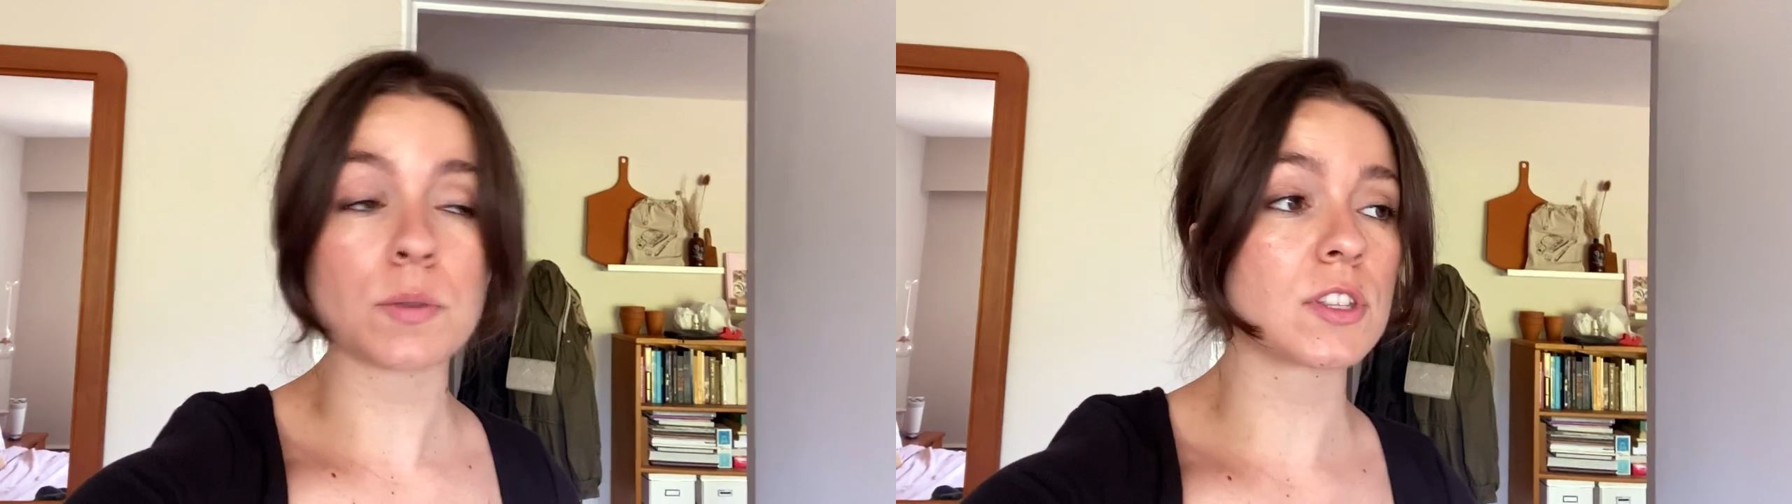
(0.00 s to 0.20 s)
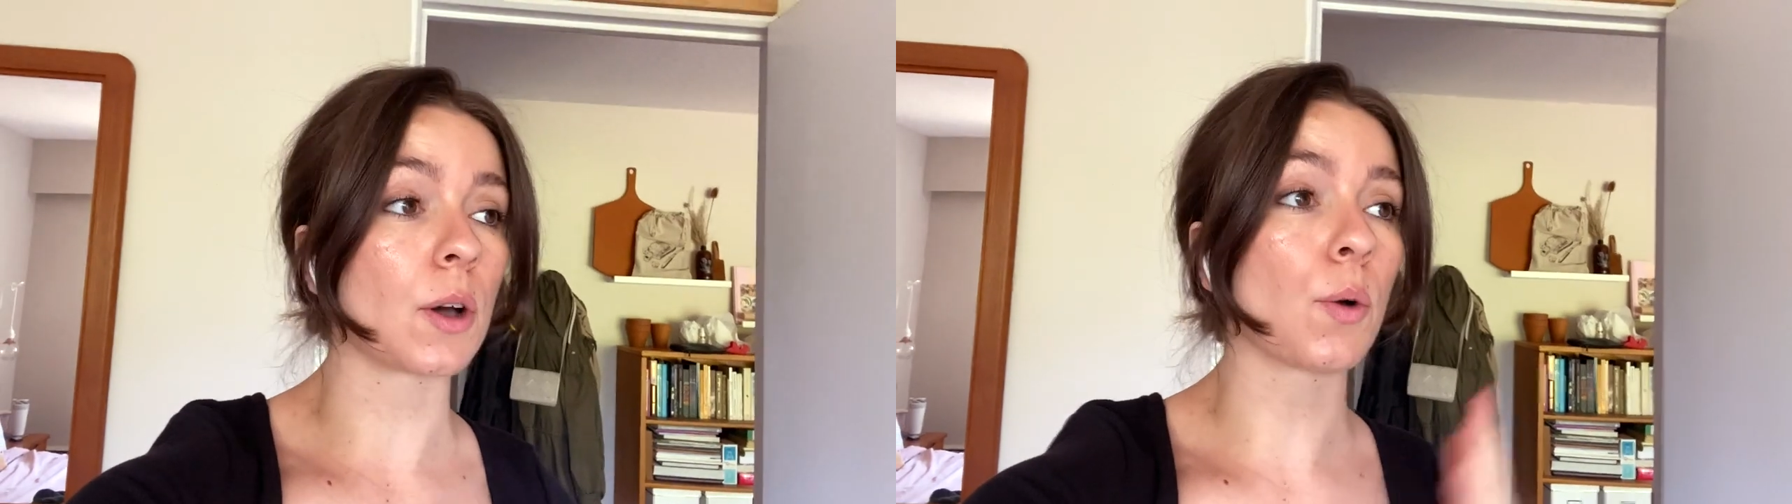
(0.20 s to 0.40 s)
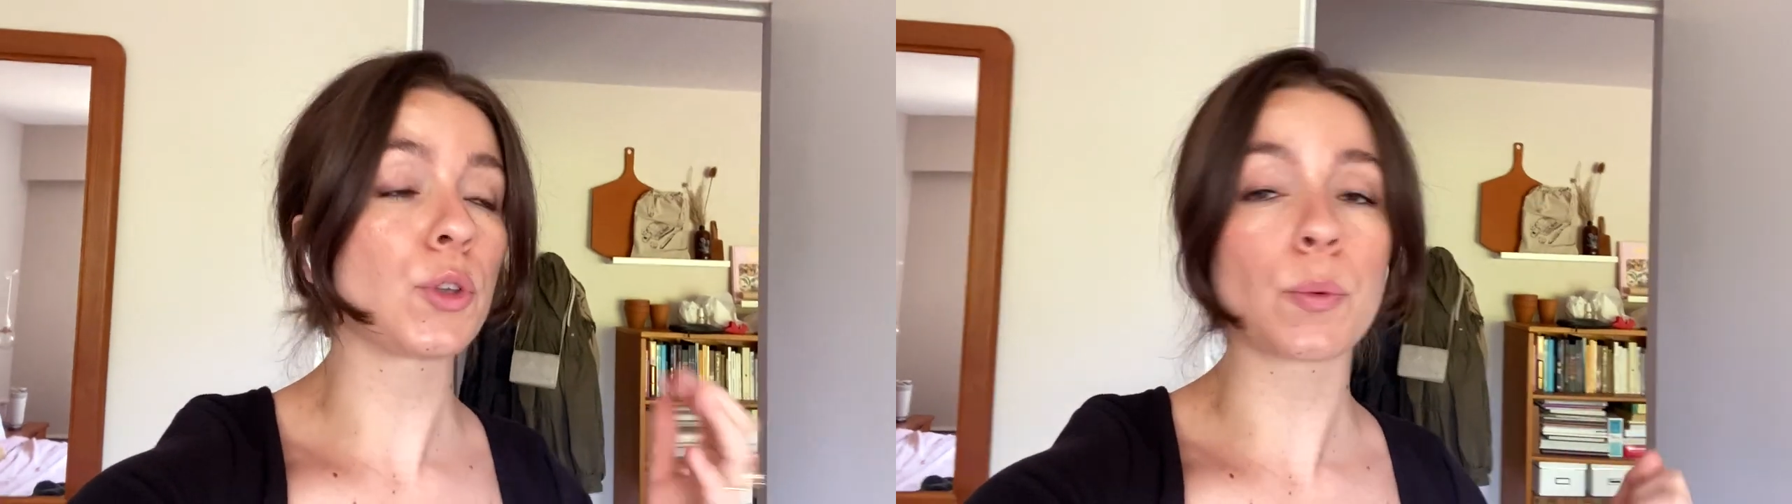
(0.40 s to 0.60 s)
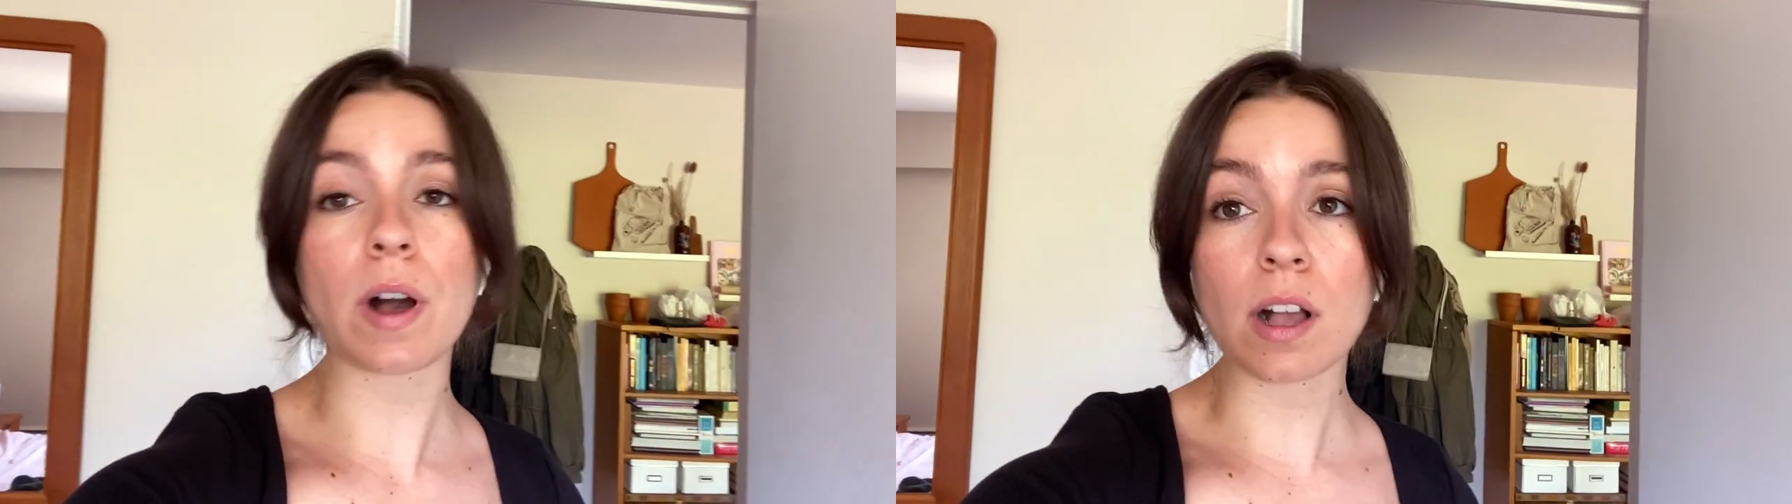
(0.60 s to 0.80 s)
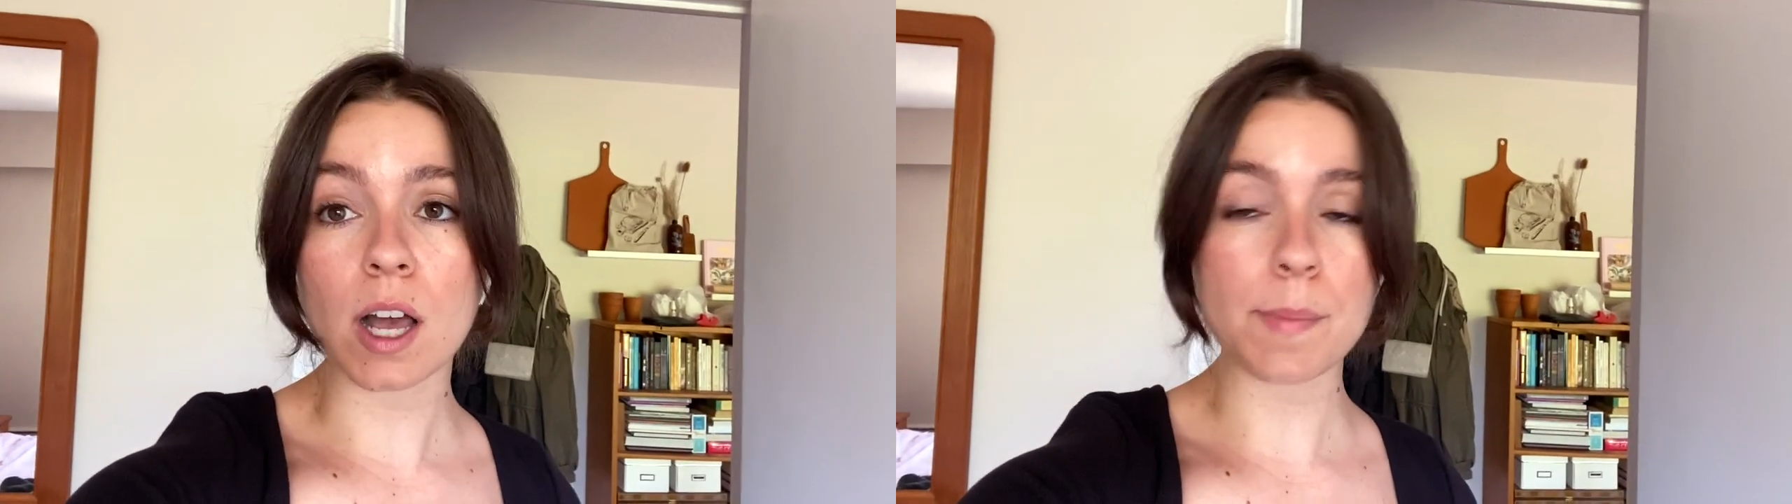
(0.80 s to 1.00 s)
so you're
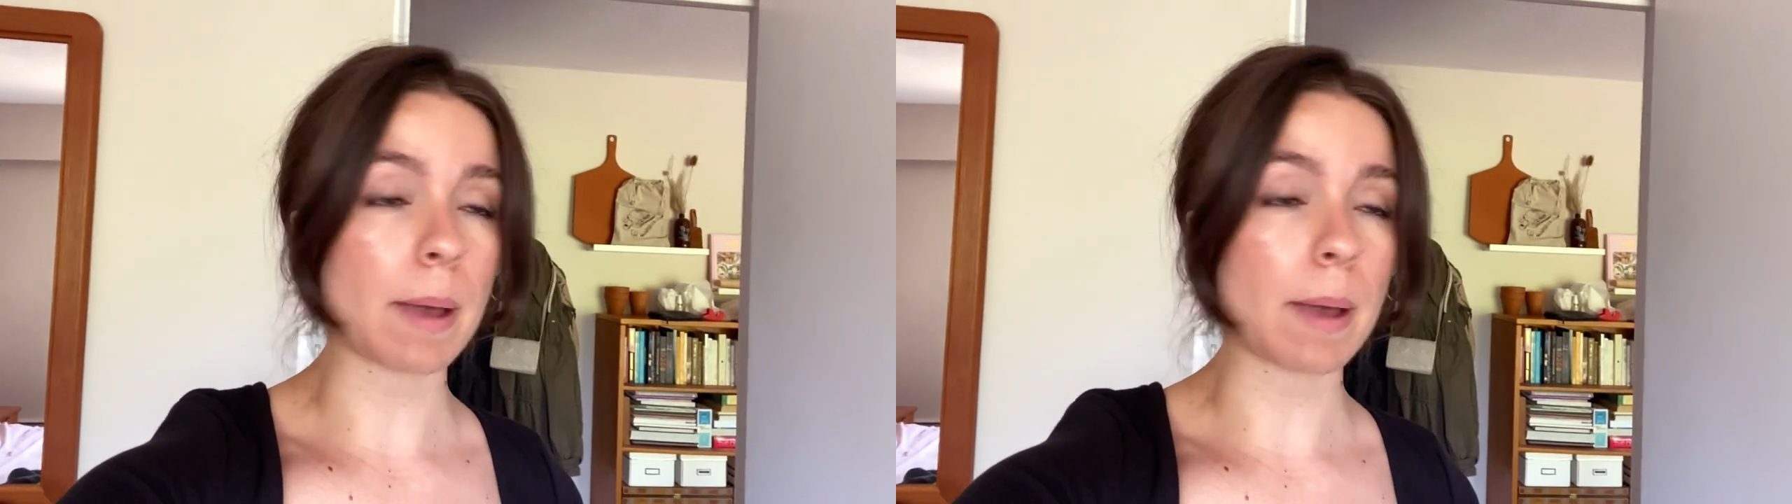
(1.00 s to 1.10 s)
welcome.